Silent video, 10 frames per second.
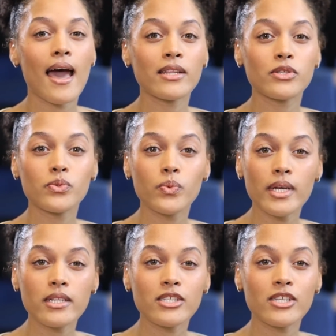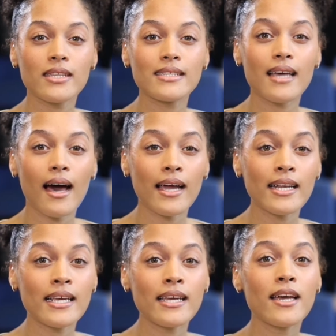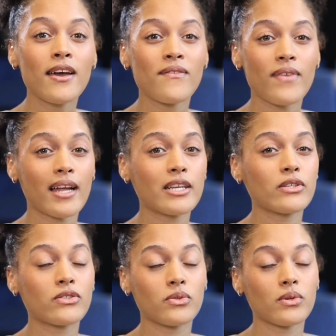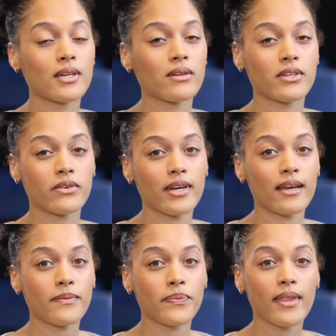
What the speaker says: and switch to this highly valued, sought-out career.